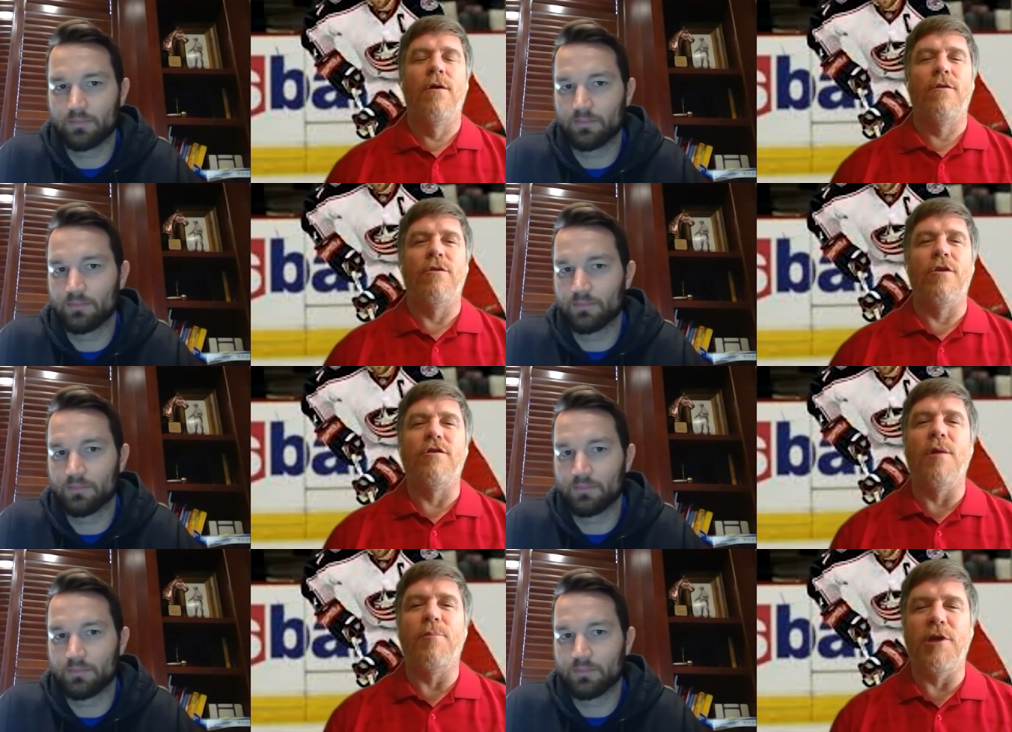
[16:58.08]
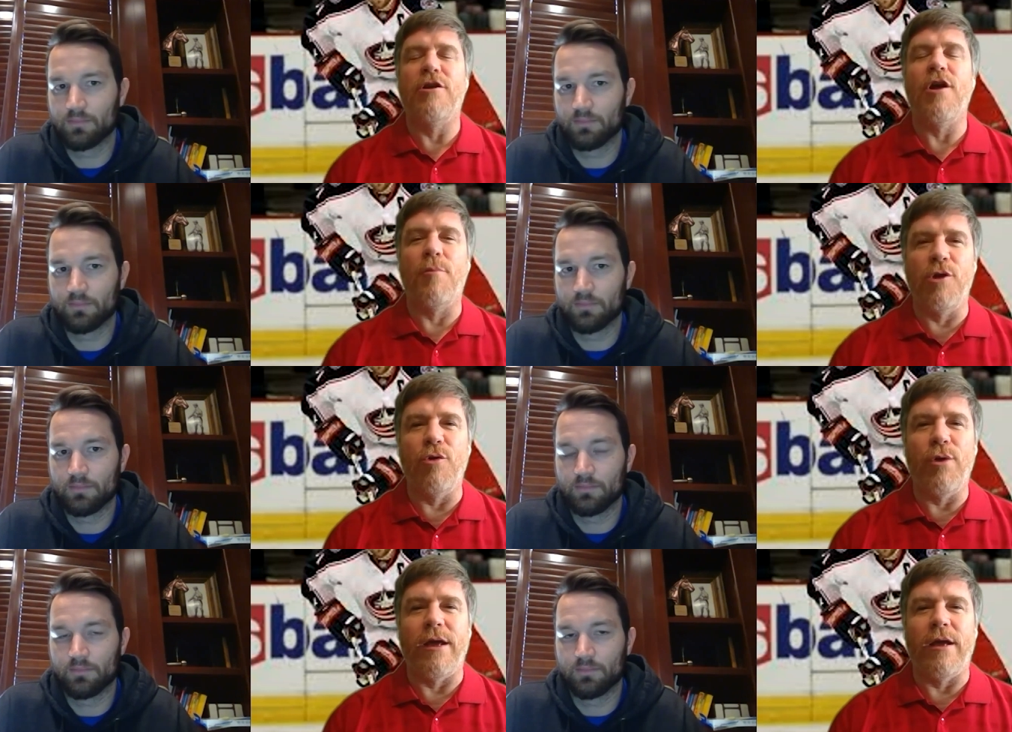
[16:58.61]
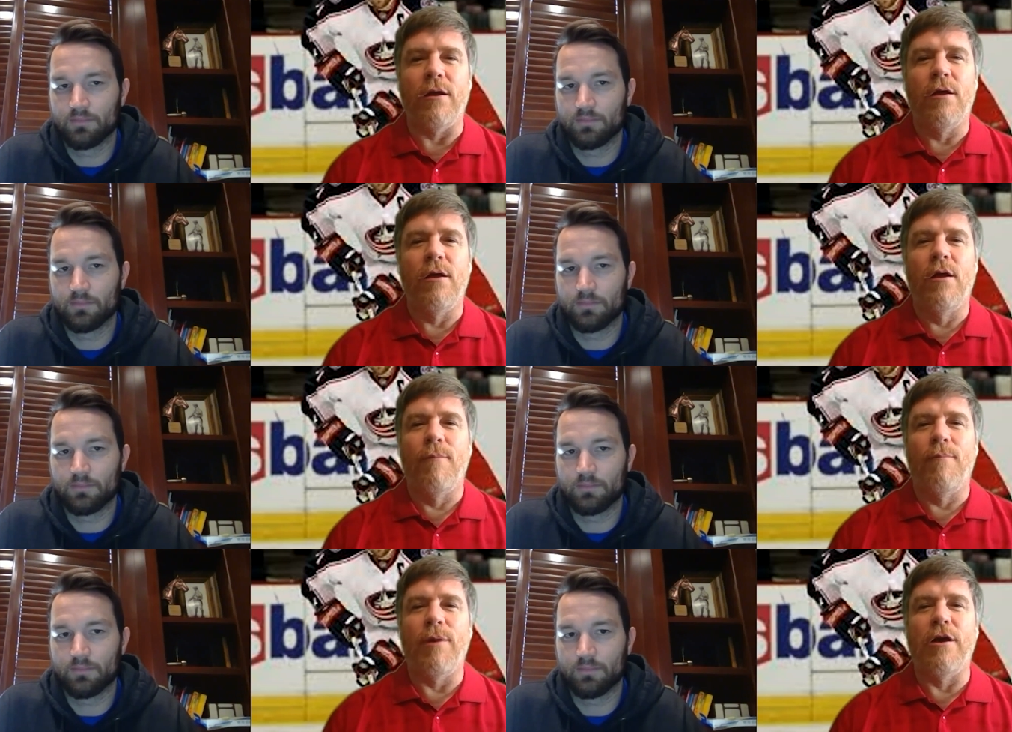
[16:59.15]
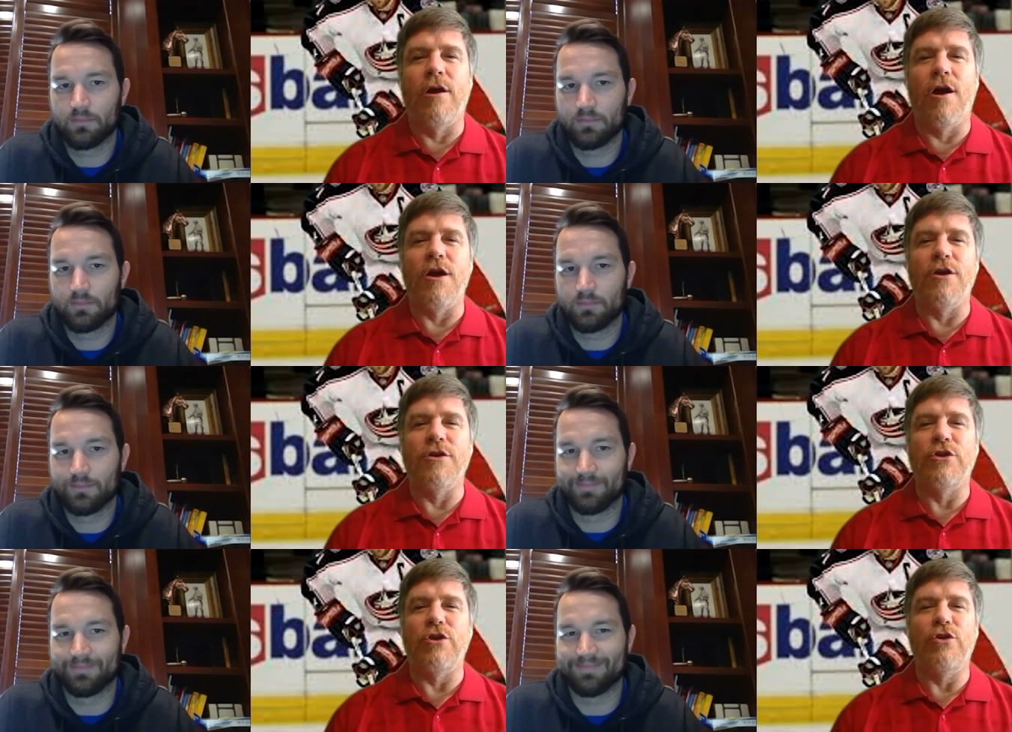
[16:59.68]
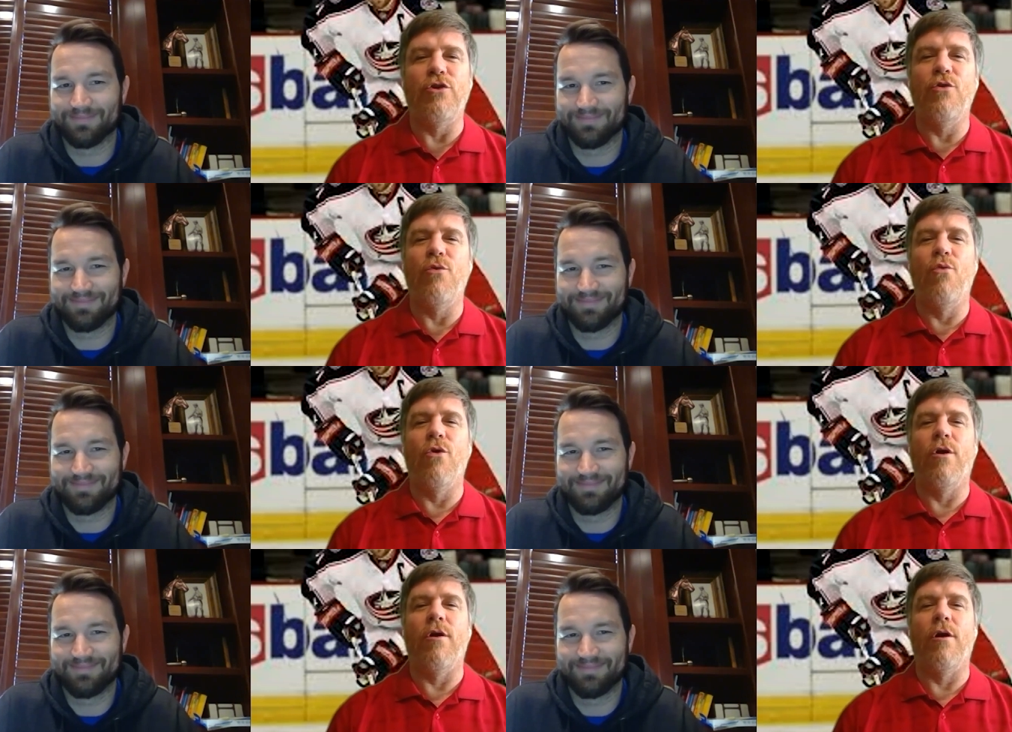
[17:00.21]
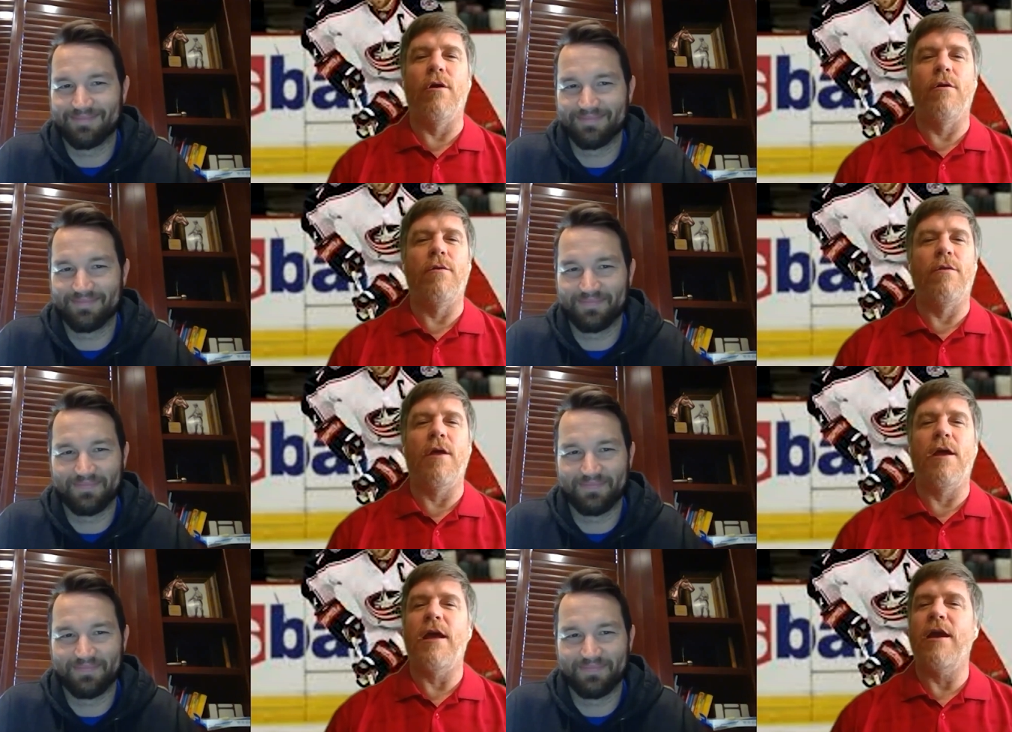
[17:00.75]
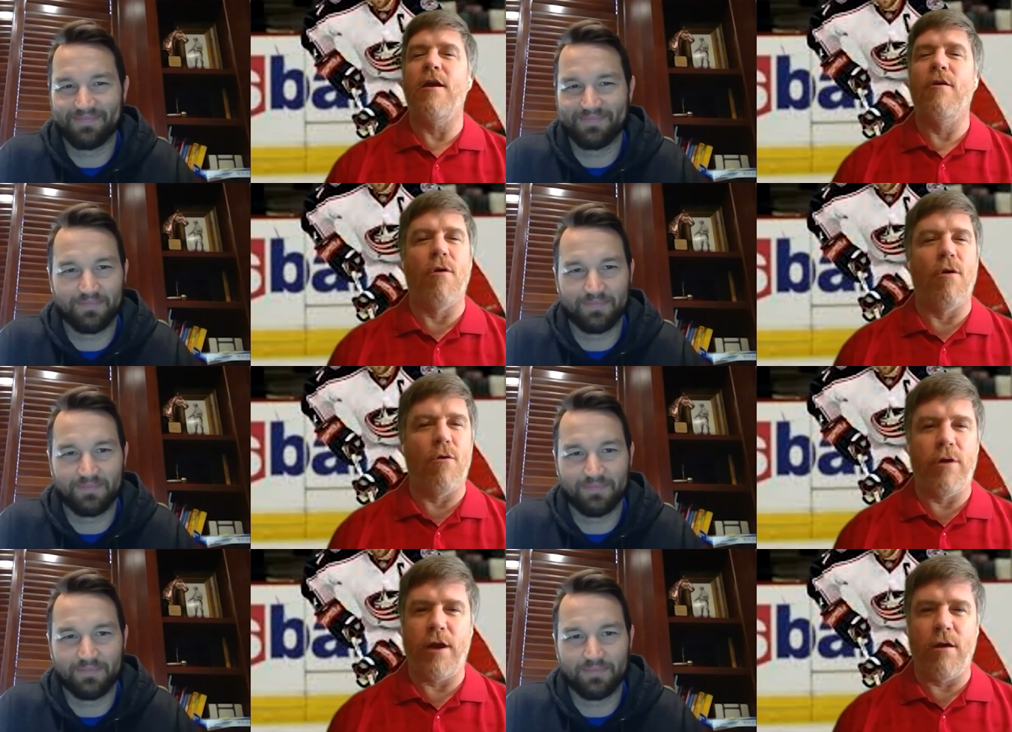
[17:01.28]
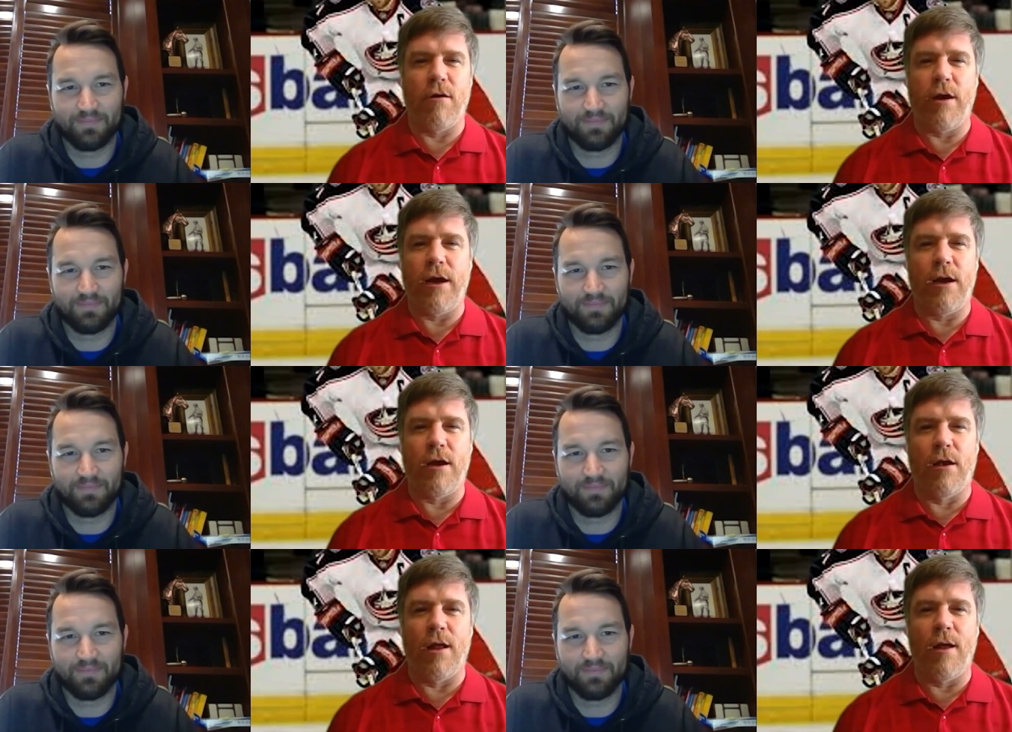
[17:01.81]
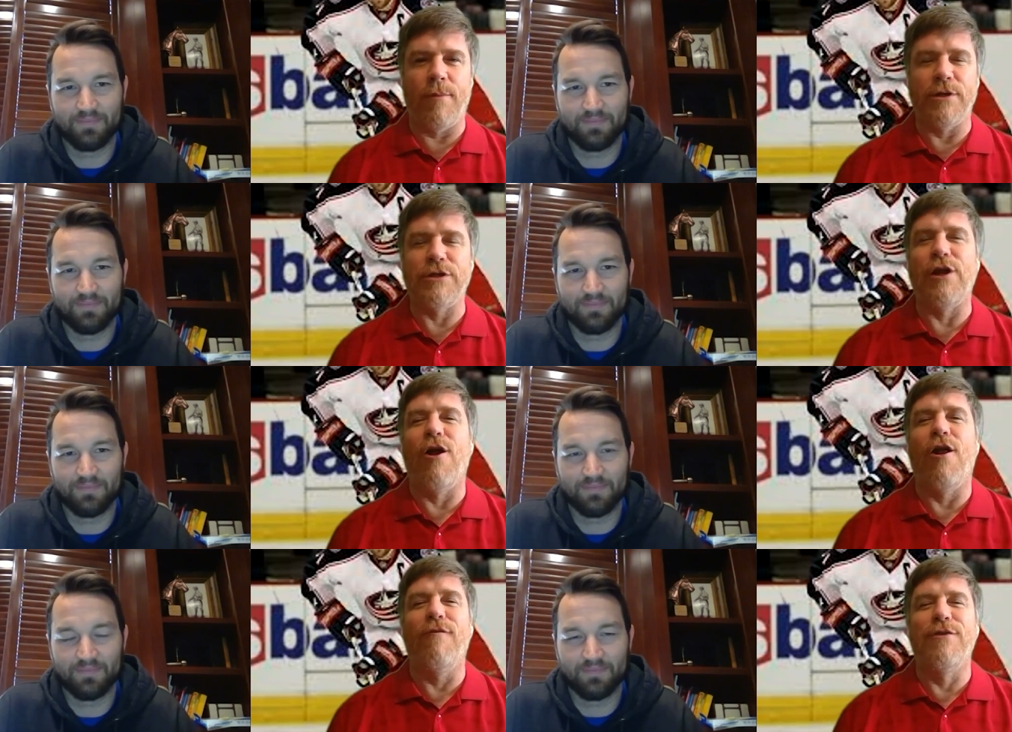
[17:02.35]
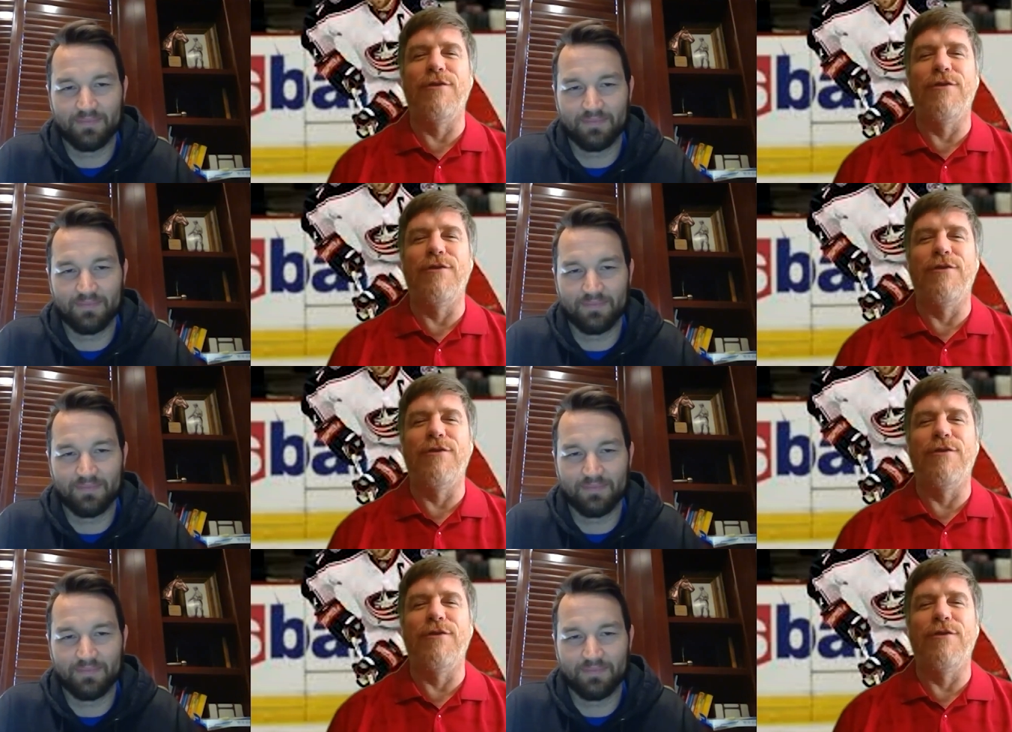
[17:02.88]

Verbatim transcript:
Speaker 1: the WWE because you were the hero here in Columbus, and all of a